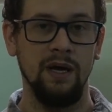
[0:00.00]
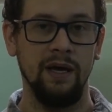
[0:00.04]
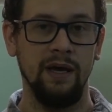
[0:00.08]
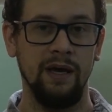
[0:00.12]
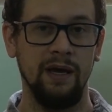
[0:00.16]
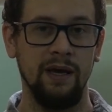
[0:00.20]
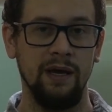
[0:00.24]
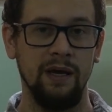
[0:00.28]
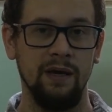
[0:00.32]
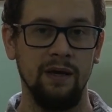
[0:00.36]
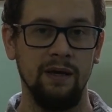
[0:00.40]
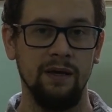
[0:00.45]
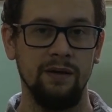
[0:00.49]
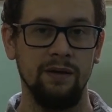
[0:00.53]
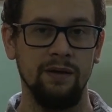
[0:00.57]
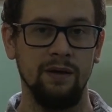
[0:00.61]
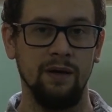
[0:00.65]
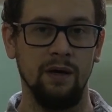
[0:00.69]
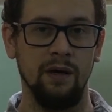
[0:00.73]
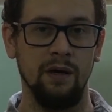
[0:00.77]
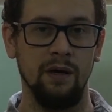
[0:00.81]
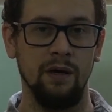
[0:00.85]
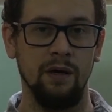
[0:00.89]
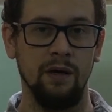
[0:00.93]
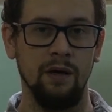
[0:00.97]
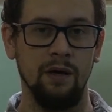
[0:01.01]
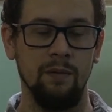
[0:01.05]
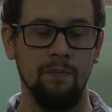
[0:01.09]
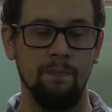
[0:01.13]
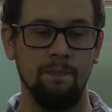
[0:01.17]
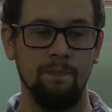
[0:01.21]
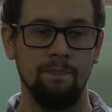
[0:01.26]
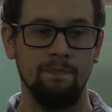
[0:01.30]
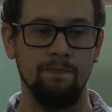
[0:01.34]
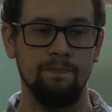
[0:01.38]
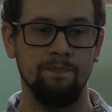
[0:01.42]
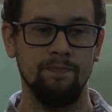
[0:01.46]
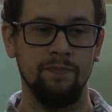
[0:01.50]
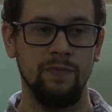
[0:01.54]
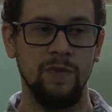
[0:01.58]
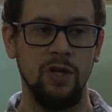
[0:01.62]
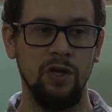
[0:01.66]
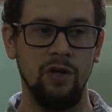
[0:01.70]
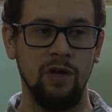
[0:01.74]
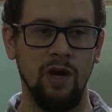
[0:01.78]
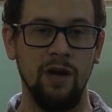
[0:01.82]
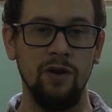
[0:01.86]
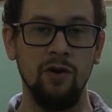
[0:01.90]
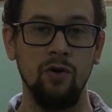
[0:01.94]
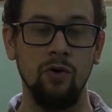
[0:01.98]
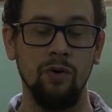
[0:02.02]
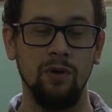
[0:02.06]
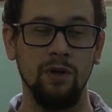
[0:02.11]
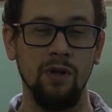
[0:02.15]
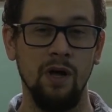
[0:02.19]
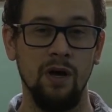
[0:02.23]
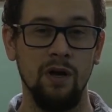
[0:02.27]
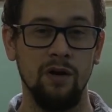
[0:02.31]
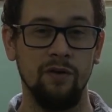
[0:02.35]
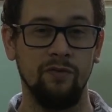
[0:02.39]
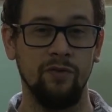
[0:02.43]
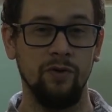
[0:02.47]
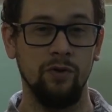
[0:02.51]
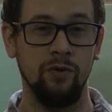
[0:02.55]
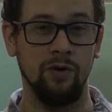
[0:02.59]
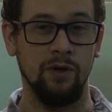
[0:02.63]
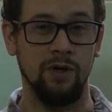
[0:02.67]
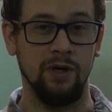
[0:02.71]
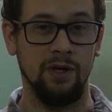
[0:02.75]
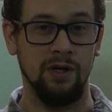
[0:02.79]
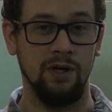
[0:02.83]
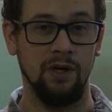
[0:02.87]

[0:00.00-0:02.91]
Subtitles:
and I know a lot of you